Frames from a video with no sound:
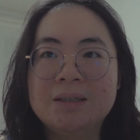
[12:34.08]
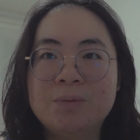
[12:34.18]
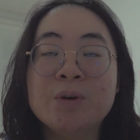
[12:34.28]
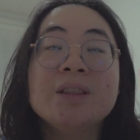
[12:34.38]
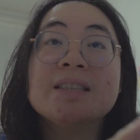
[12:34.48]

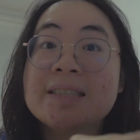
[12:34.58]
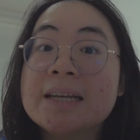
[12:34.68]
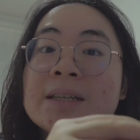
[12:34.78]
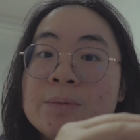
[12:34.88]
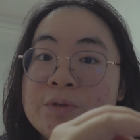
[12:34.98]
when the
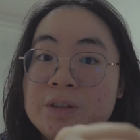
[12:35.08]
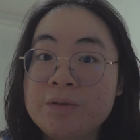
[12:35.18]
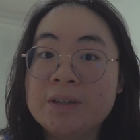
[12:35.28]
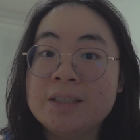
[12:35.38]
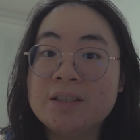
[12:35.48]
setup for the
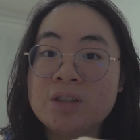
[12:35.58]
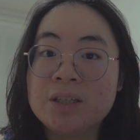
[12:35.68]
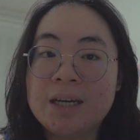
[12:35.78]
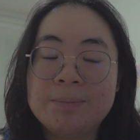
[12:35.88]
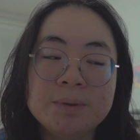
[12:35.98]
event is going to
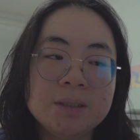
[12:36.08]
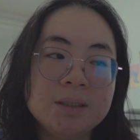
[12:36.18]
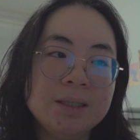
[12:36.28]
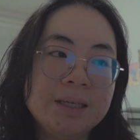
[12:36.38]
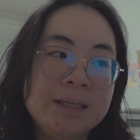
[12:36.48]

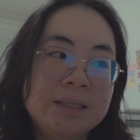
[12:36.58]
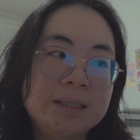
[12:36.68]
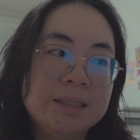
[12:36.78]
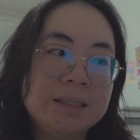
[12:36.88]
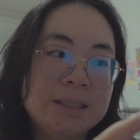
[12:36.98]
happen
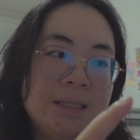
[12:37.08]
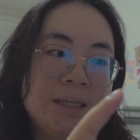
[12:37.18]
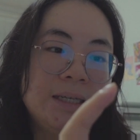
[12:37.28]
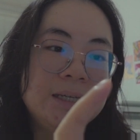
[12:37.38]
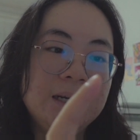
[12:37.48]
is
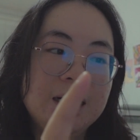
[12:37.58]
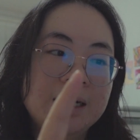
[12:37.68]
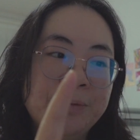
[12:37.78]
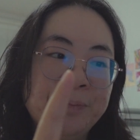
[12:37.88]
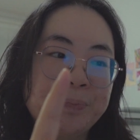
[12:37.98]

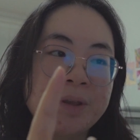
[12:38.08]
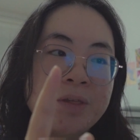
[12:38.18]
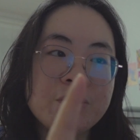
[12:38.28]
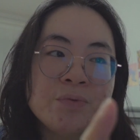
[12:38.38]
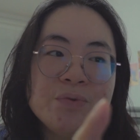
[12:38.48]

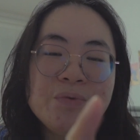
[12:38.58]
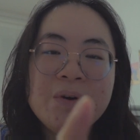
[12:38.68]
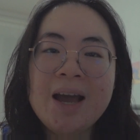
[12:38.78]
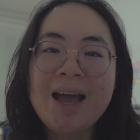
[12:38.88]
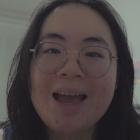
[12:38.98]
through
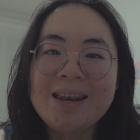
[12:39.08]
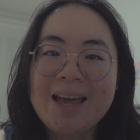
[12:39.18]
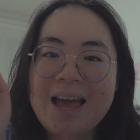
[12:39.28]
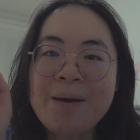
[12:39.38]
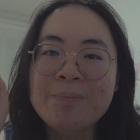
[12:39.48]

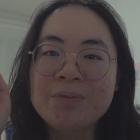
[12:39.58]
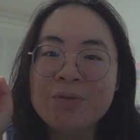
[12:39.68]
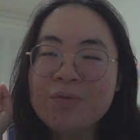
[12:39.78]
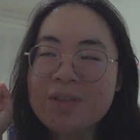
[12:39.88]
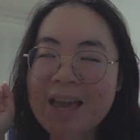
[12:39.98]

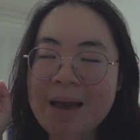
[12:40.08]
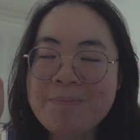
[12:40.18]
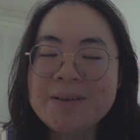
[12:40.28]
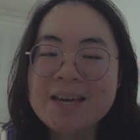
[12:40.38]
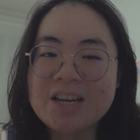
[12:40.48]
the
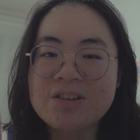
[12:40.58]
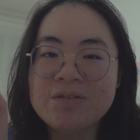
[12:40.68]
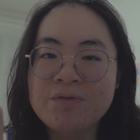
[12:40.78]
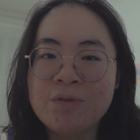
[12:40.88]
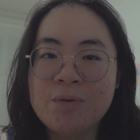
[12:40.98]
application
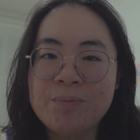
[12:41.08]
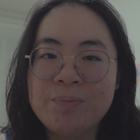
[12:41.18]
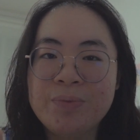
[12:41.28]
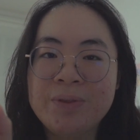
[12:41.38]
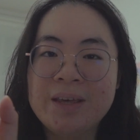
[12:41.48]
form
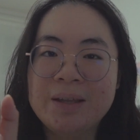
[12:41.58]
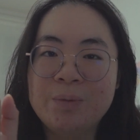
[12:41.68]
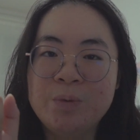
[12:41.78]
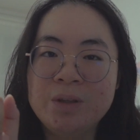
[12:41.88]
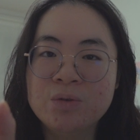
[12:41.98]
that
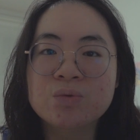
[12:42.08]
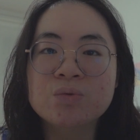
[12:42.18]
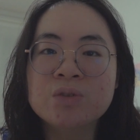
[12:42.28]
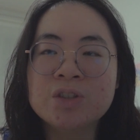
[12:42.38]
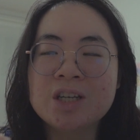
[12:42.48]
we
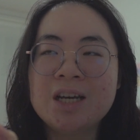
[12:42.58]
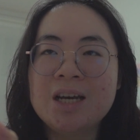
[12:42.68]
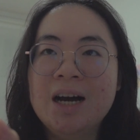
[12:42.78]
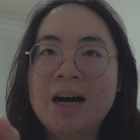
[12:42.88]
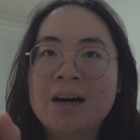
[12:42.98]
used.
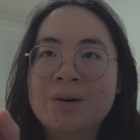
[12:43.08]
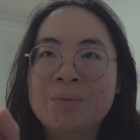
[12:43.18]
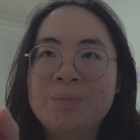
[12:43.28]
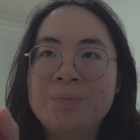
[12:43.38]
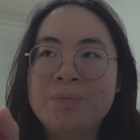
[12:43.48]

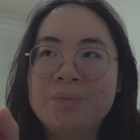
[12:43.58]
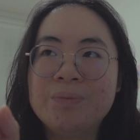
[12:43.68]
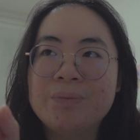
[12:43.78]
And